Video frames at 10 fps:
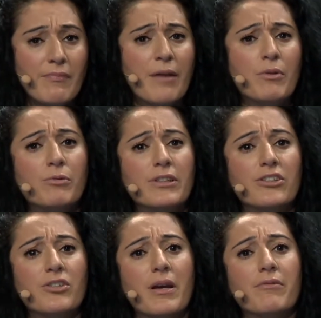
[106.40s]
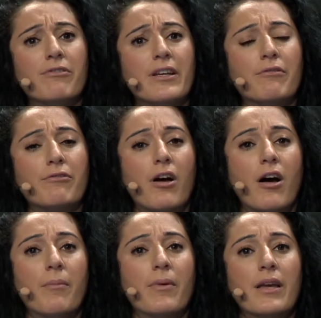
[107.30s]
And we would teach them everything
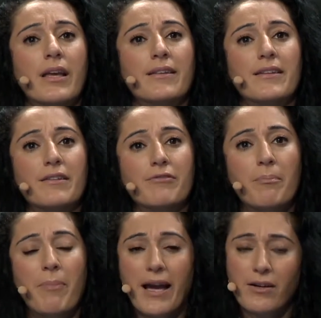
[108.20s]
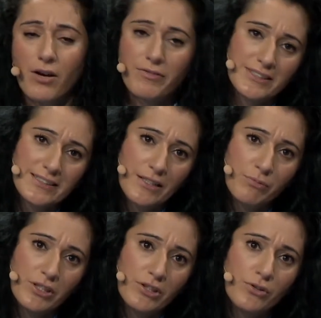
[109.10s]
from the different back offices
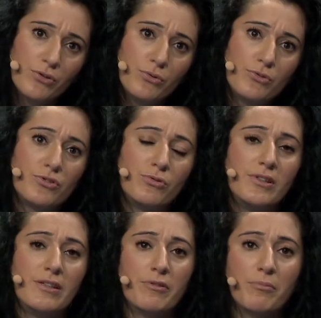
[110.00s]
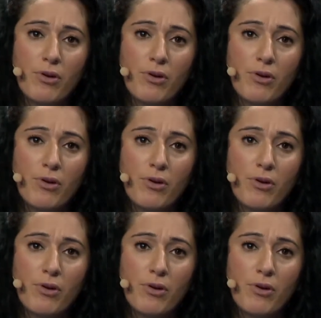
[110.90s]
that we use to the different